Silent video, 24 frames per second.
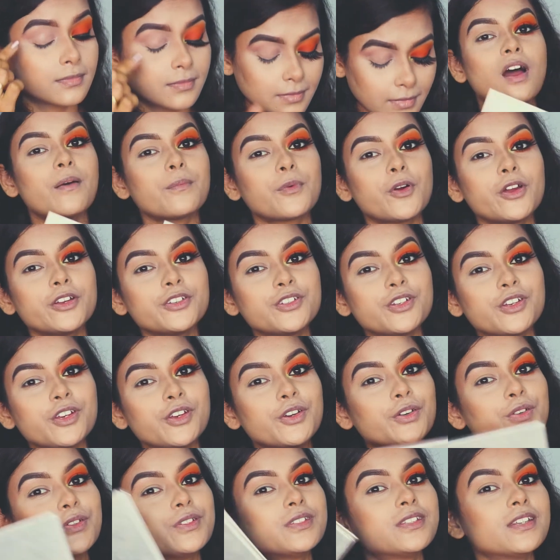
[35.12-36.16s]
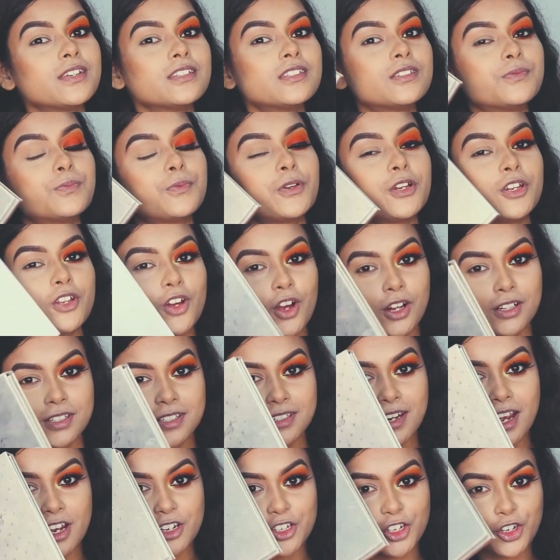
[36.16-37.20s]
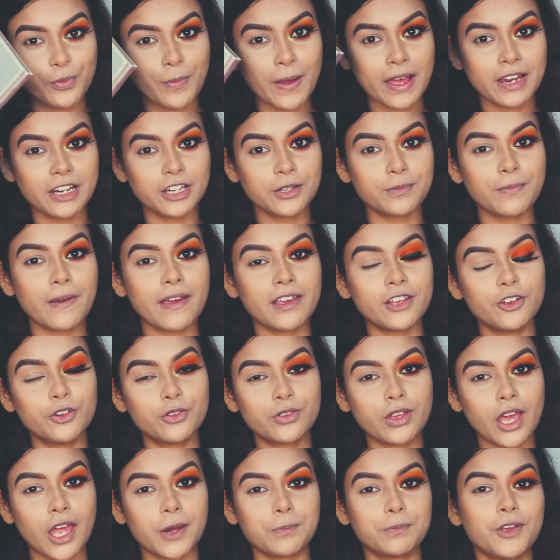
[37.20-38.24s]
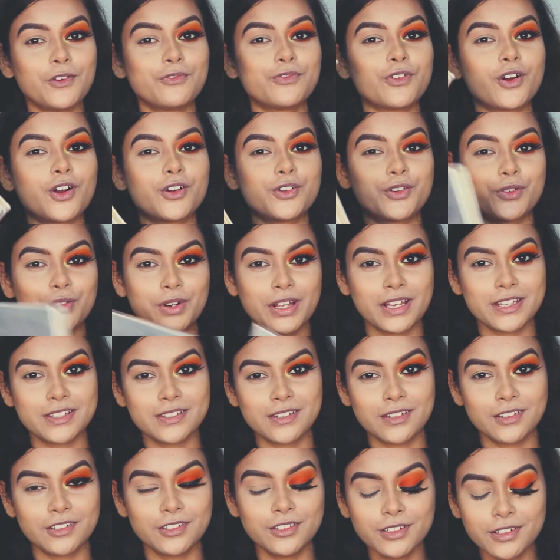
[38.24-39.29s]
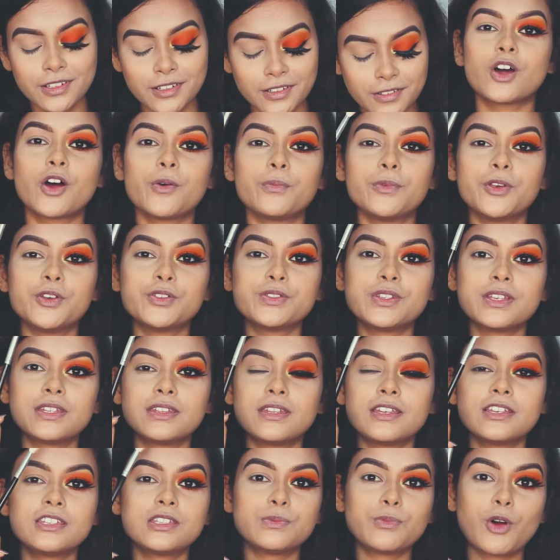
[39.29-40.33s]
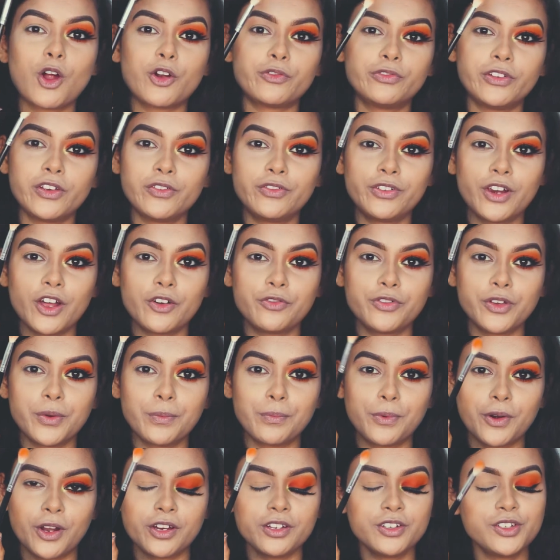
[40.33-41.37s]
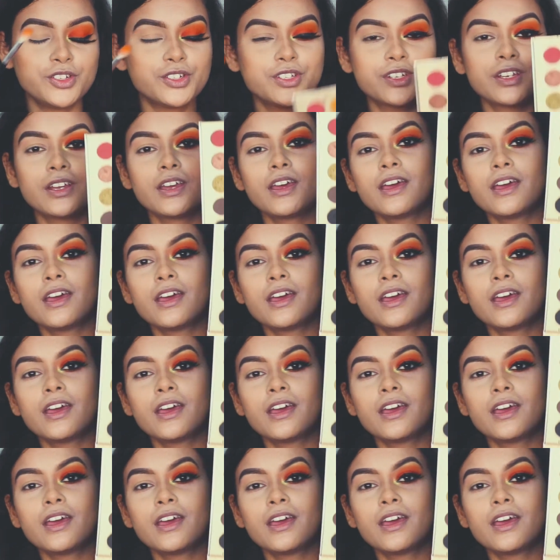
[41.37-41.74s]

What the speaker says: I'm going to use this Pretty Also eyeshadow palette by You Can Be for today's look. I'm using this Morphe fluffy brush.